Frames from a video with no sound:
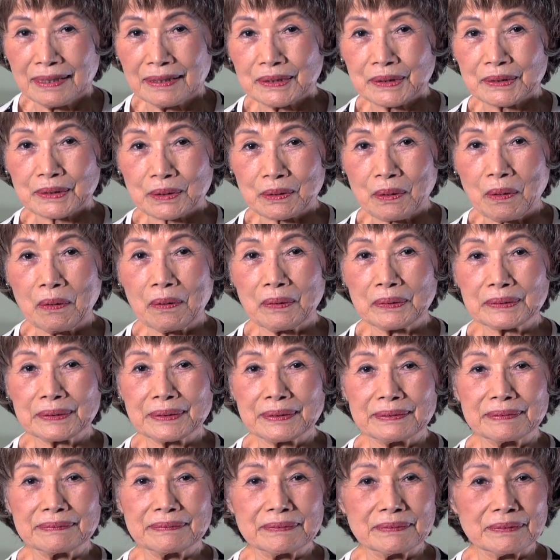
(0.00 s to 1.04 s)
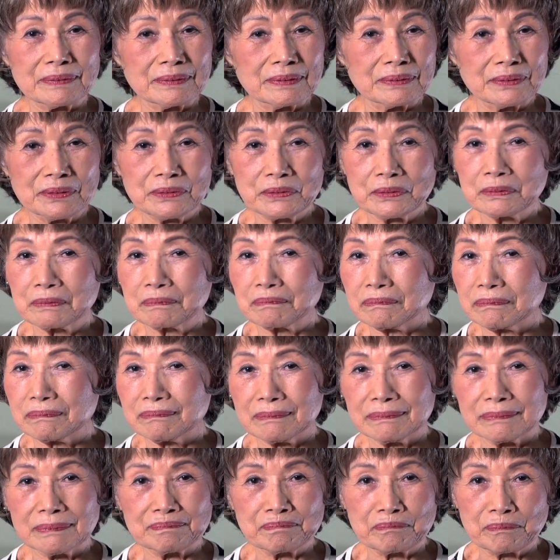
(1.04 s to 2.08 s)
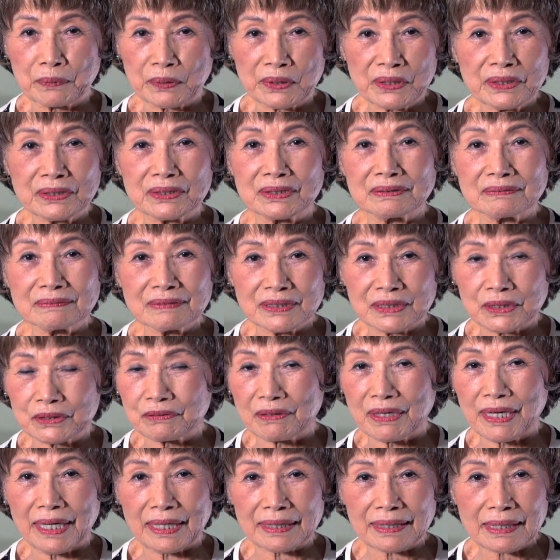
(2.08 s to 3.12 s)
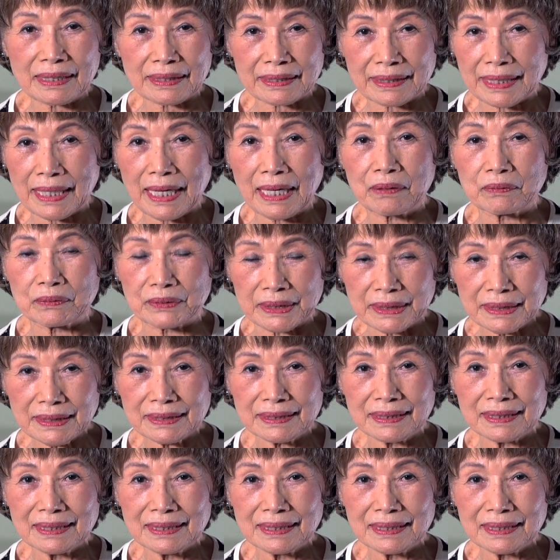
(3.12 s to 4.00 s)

So you burn your calorie,